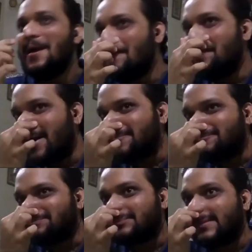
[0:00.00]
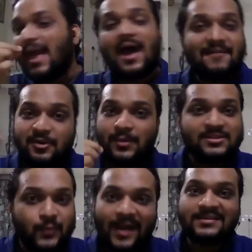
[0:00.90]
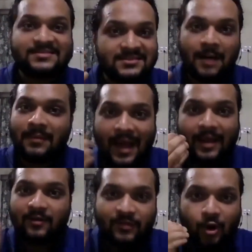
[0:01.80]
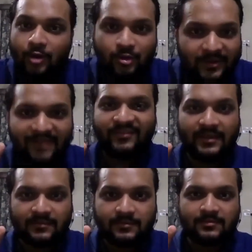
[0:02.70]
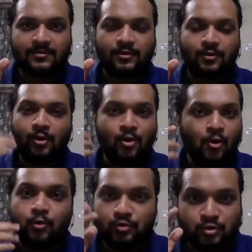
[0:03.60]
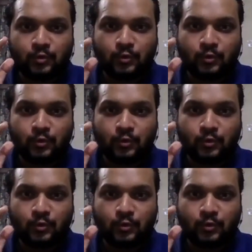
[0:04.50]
But yeah, everyone is wearing some kind of cloth on their face. So you don't know who's who.